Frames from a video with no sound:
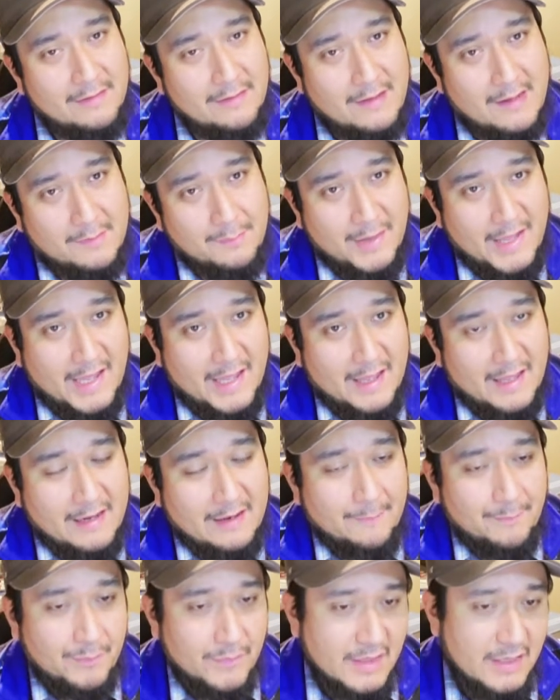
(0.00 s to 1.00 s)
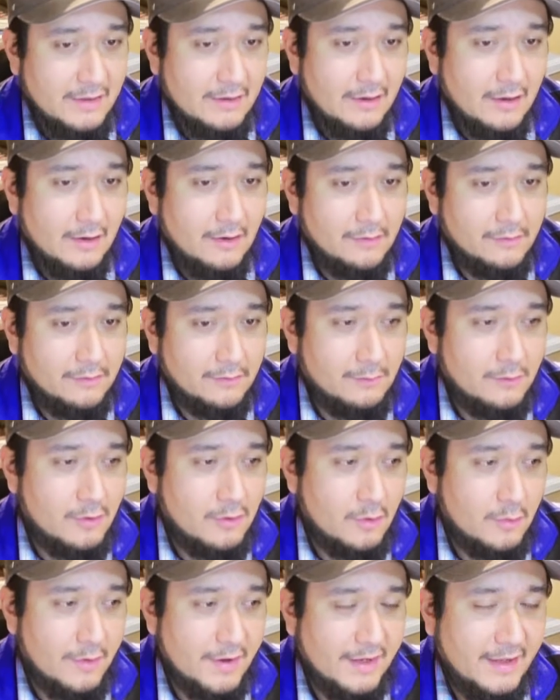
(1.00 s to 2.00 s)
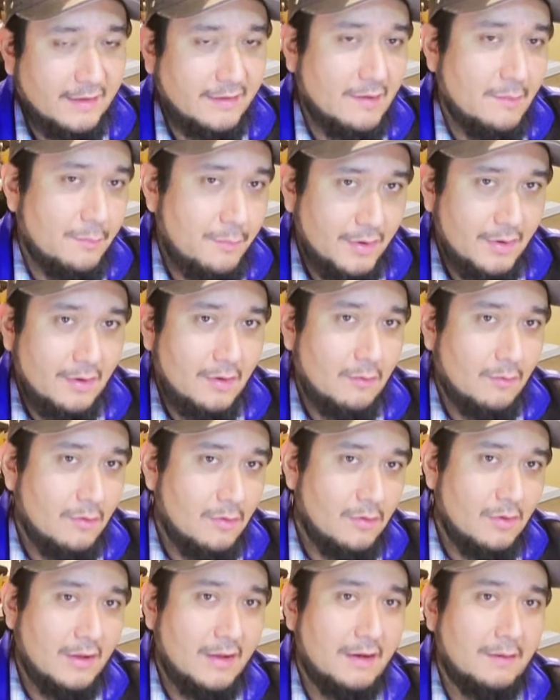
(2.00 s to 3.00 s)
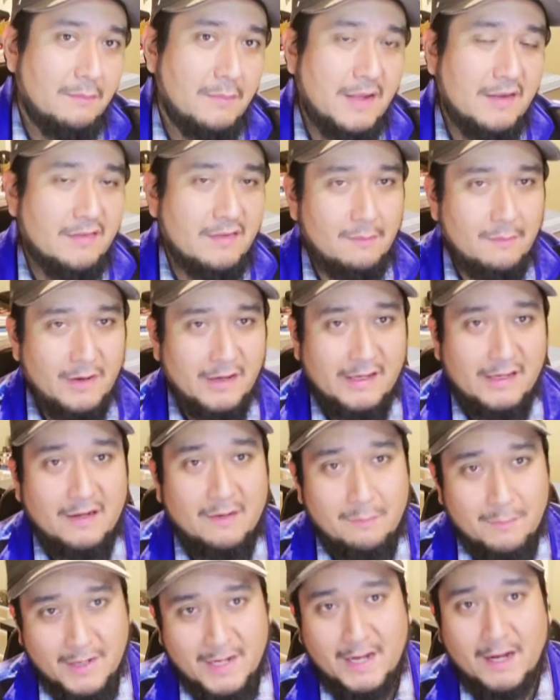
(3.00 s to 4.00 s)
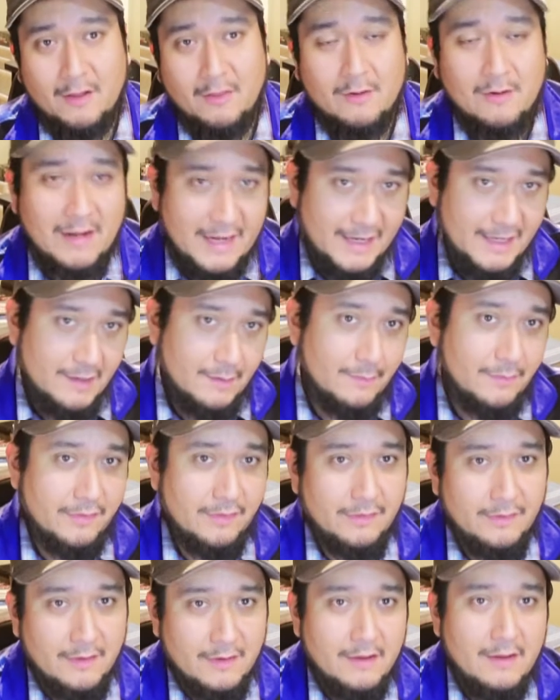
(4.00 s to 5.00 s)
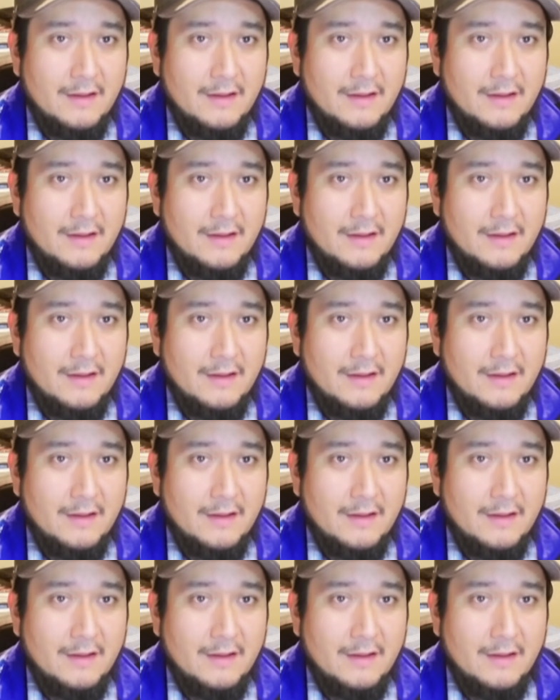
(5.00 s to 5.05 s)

Not bad, you know, real quick, get the ball rolling, make some money to buy other items